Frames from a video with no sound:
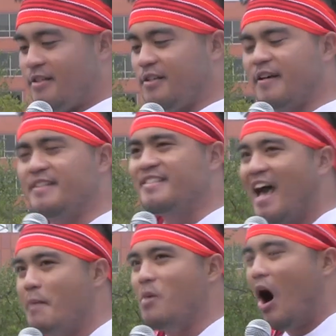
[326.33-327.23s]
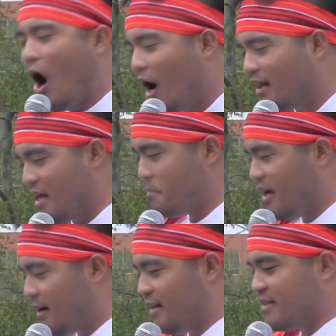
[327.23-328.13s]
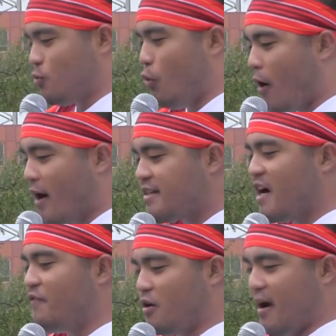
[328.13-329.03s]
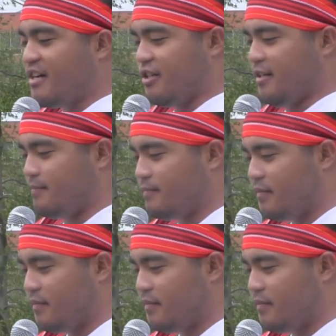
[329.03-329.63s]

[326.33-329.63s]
to condemn all imperialist wars of aggression.